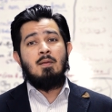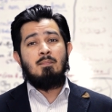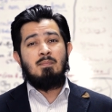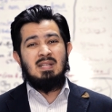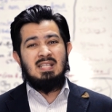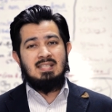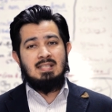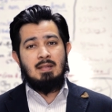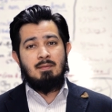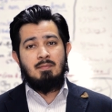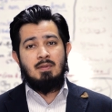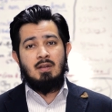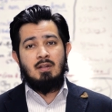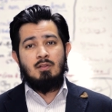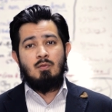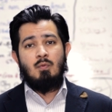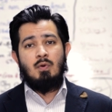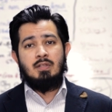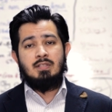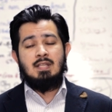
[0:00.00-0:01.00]
Please send me
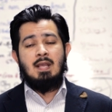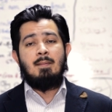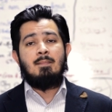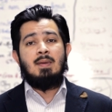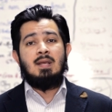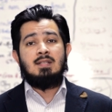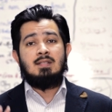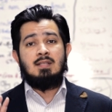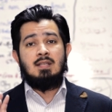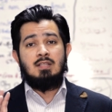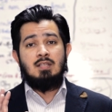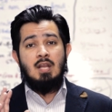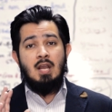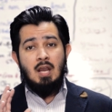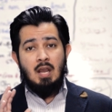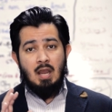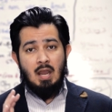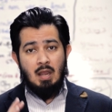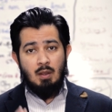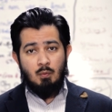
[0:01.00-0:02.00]
another WhatsApp message.
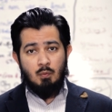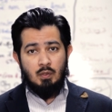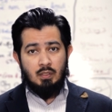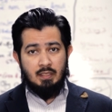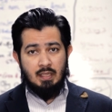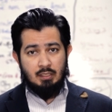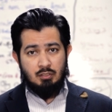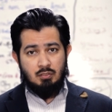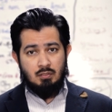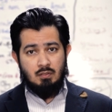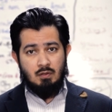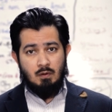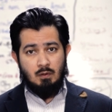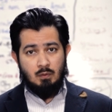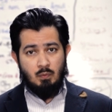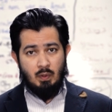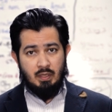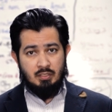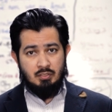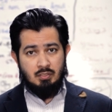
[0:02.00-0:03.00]
I will get to your
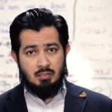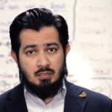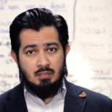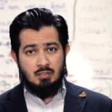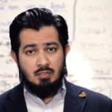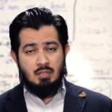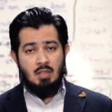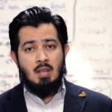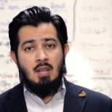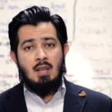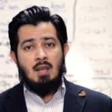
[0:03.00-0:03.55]
questions